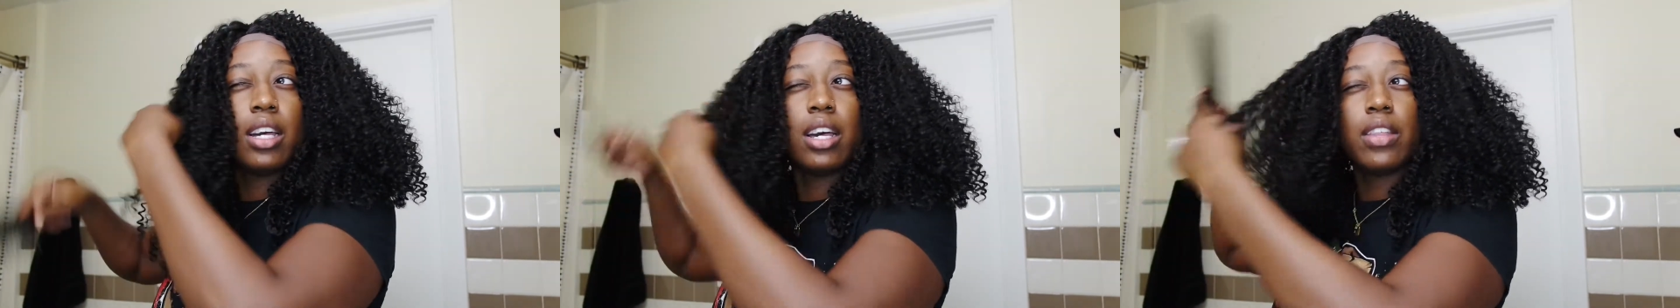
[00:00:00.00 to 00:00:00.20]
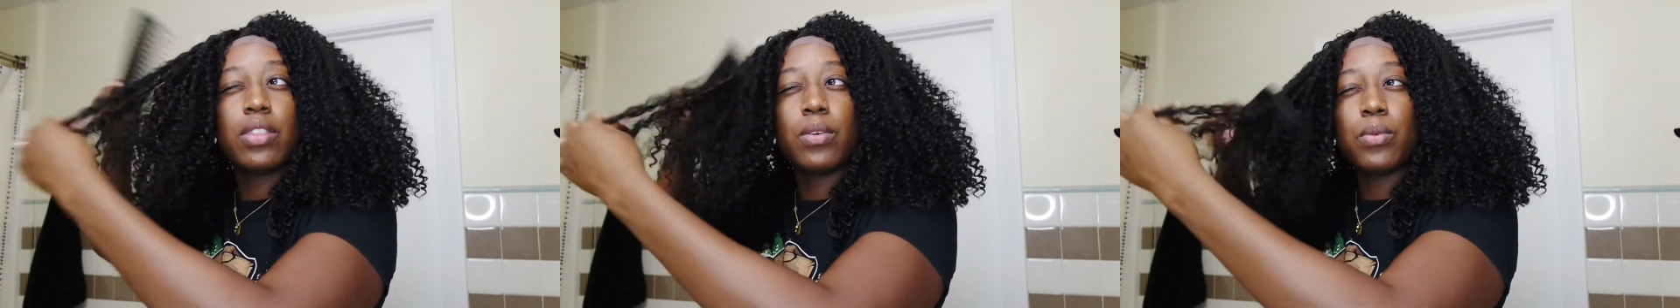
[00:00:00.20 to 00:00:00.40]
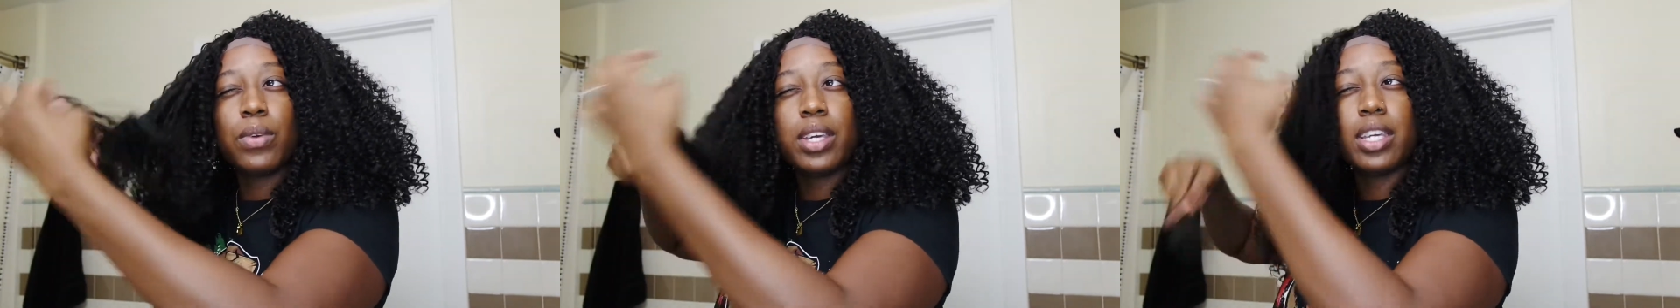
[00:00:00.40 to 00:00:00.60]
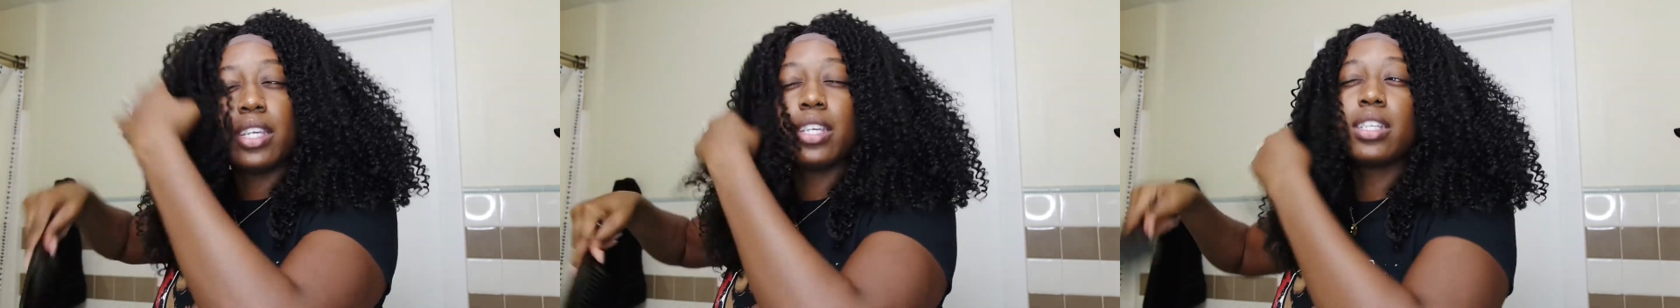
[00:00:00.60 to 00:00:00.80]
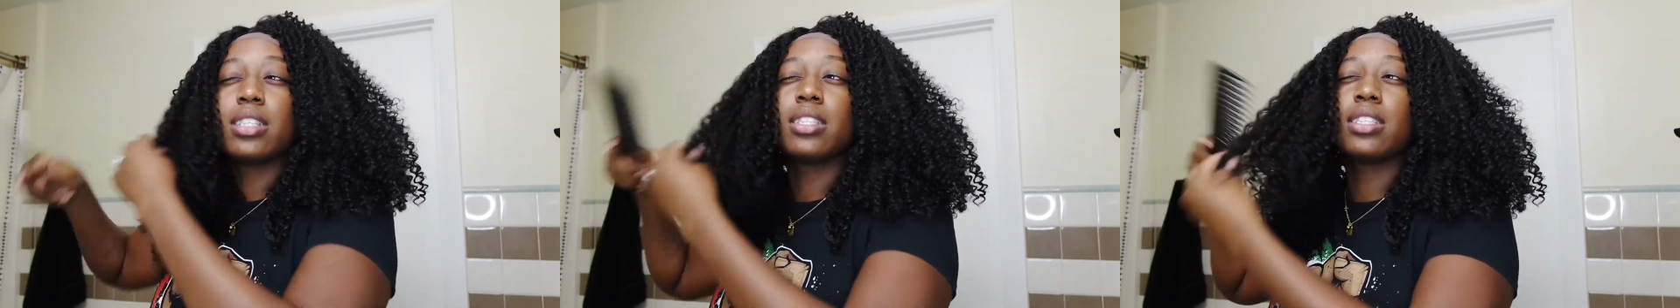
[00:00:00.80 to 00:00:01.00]
other
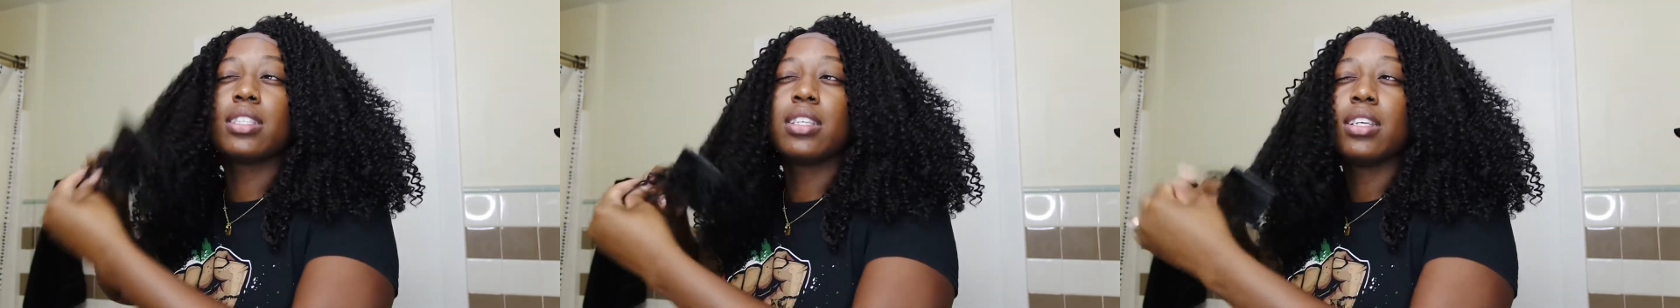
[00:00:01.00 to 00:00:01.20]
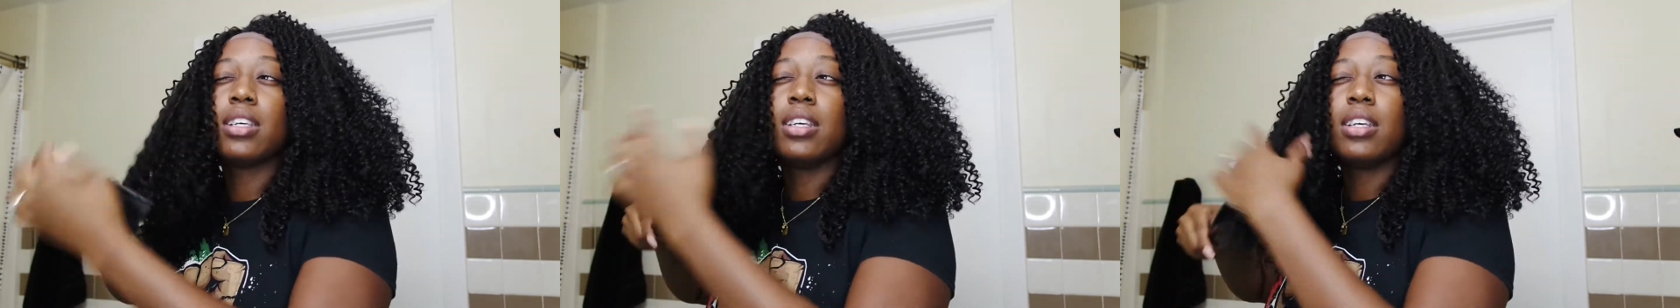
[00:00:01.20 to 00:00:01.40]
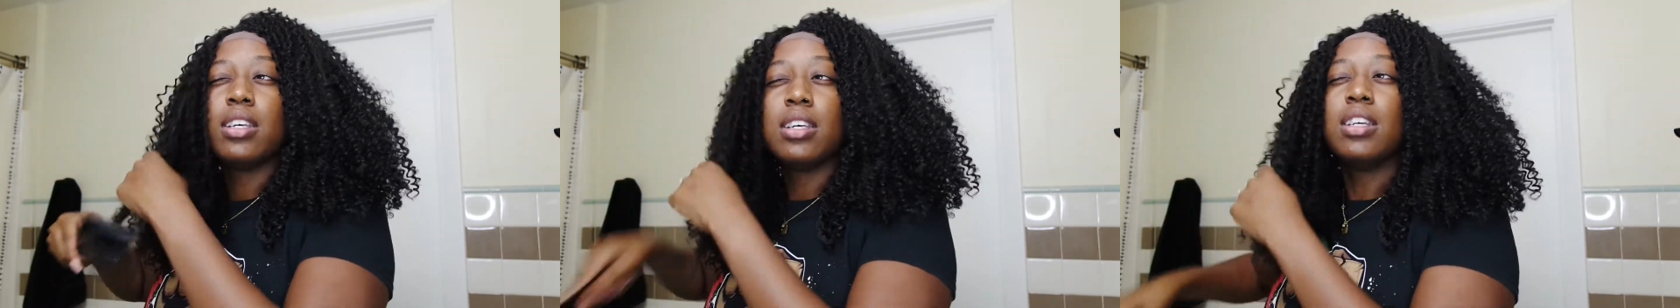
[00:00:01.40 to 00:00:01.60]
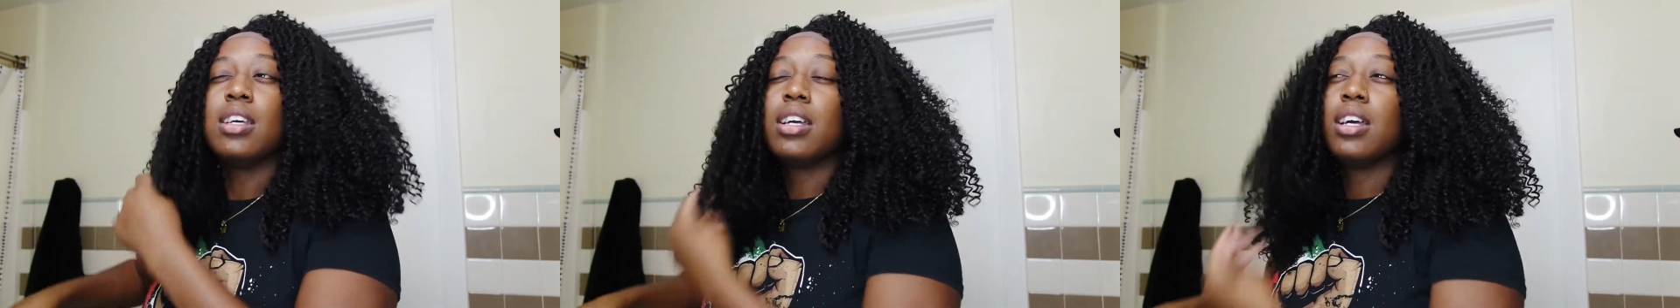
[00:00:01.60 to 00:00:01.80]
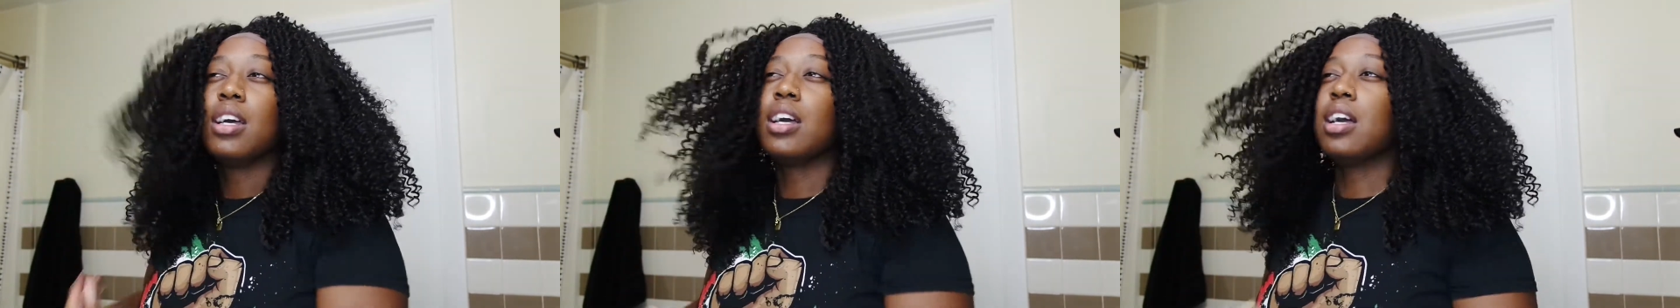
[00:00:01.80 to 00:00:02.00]
wigs.
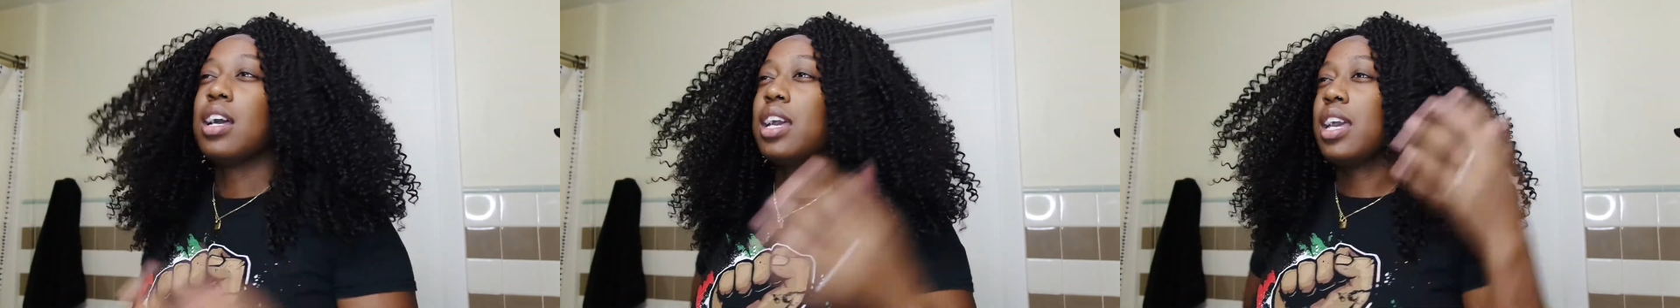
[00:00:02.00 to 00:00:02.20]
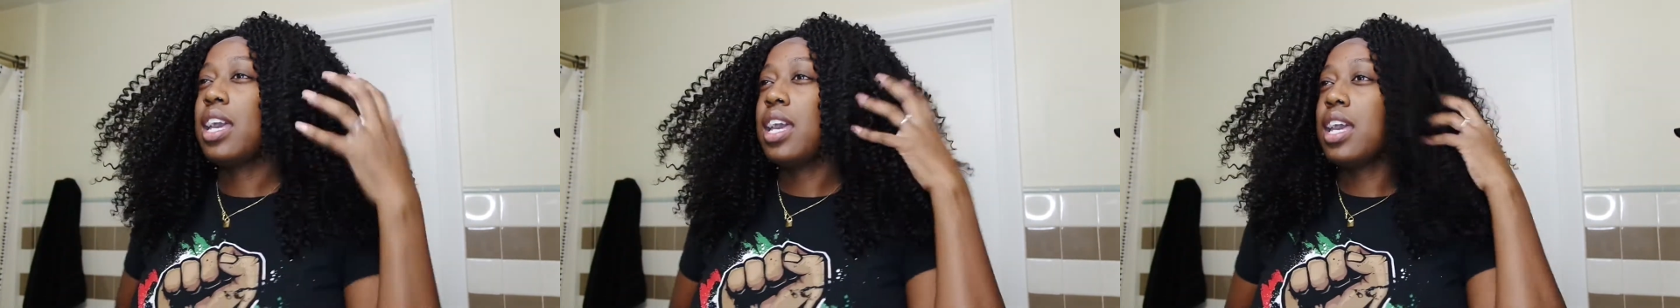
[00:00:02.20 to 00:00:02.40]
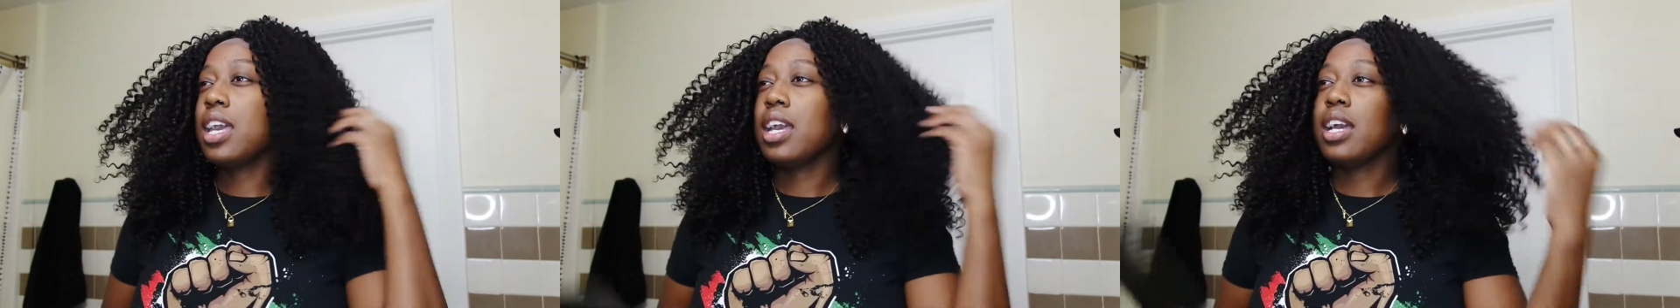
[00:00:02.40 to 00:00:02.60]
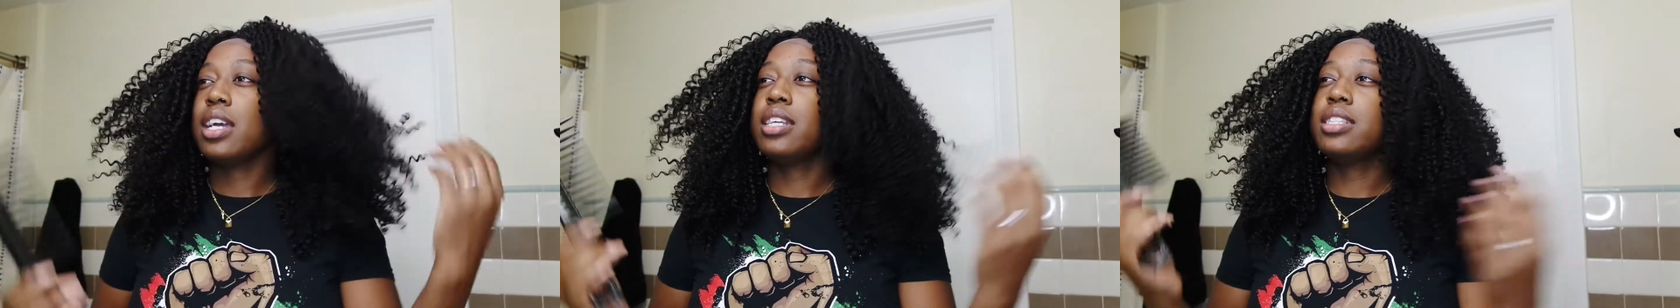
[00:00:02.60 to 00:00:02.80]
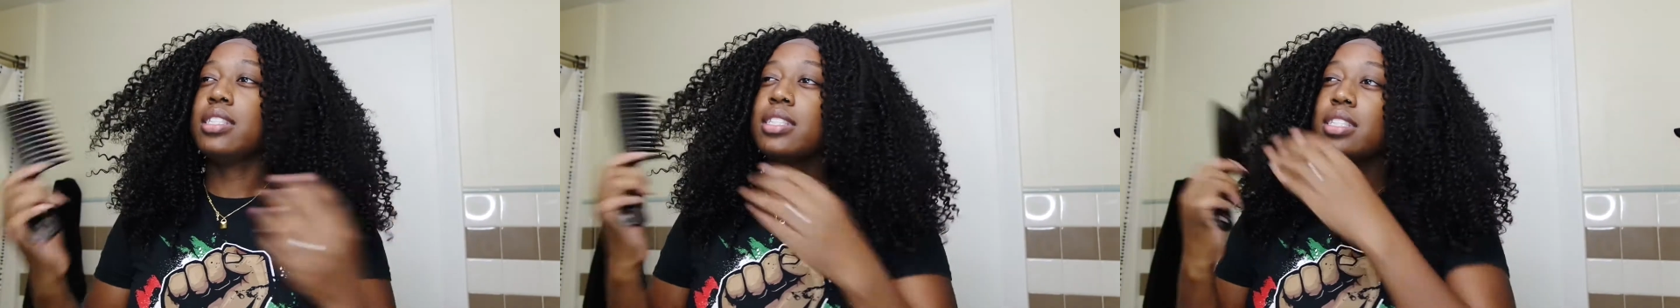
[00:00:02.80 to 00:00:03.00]

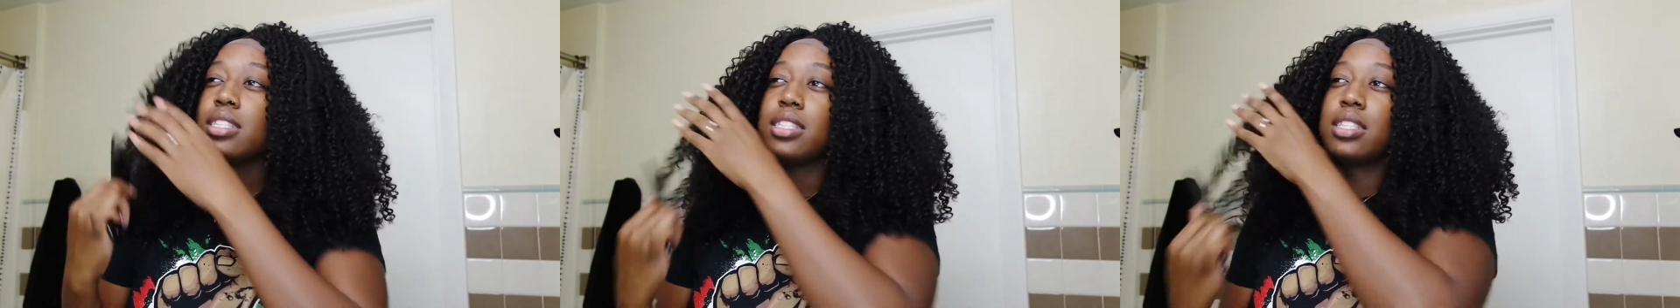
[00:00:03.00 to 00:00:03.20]
And